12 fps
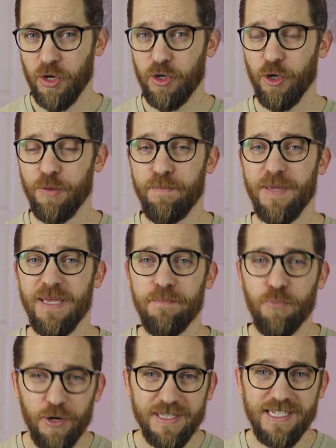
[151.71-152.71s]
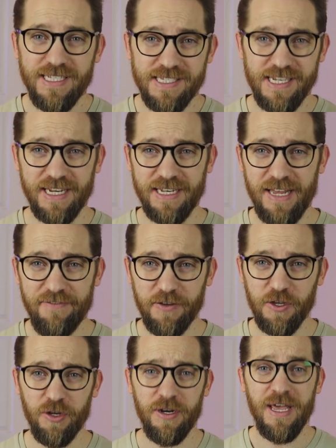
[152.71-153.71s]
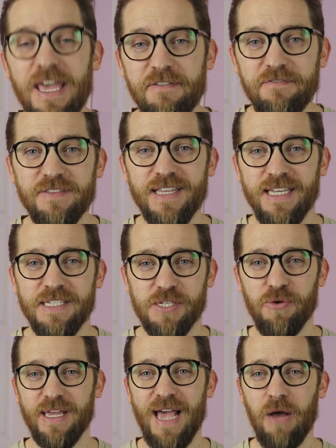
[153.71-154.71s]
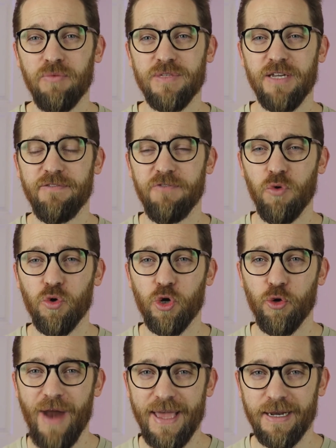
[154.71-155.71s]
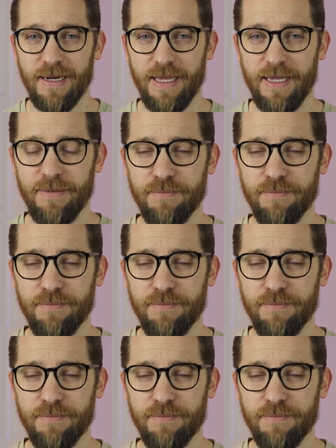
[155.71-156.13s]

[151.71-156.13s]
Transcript: could be pretty significant if these are accounted for correctly.